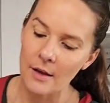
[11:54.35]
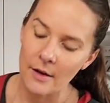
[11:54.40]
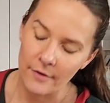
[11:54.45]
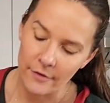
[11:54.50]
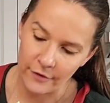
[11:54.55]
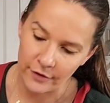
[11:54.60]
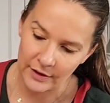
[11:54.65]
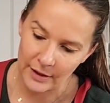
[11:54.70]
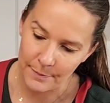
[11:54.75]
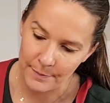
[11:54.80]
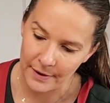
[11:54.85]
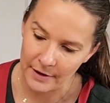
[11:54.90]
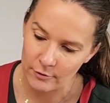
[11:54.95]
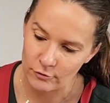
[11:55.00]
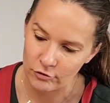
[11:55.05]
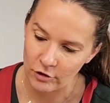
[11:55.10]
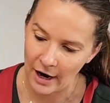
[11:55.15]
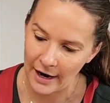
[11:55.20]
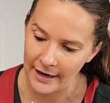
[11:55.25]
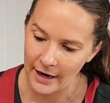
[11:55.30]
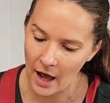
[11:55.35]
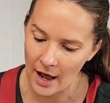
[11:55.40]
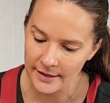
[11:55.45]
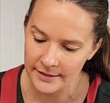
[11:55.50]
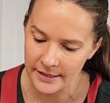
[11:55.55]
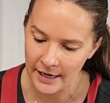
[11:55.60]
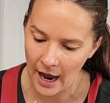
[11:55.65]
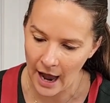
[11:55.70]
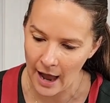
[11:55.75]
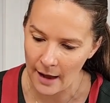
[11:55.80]
flip it right on
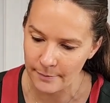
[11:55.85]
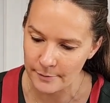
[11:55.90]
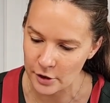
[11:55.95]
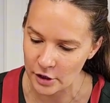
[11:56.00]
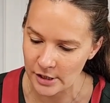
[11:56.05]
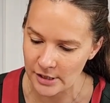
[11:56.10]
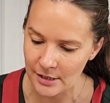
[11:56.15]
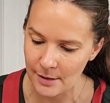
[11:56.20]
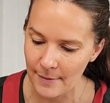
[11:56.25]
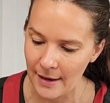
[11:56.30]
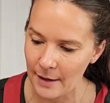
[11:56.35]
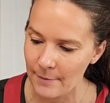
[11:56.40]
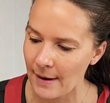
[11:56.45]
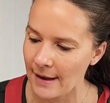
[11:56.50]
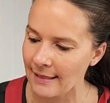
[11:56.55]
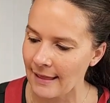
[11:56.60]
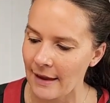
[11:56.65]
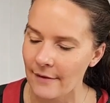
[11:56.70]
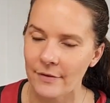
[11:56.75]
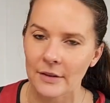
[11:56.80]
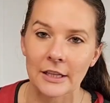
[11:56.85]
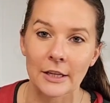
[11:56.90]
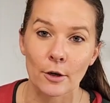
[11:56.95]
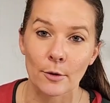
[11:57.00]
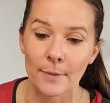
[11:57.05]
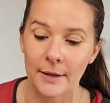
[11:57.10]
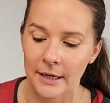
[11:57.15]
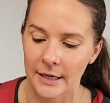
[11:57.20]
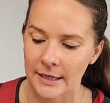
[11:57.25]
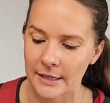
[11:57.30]
top, just to make my life a
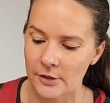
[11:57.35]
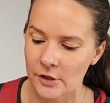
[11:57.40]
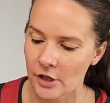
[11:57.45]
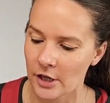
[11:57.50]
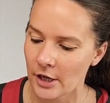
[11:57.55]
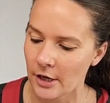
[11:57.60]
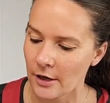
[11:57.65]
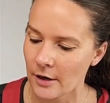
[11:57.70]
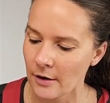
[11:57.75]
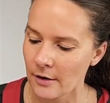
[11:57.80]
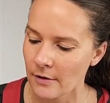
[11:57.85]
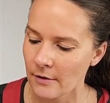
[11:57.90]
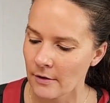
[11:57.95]
little bit easier.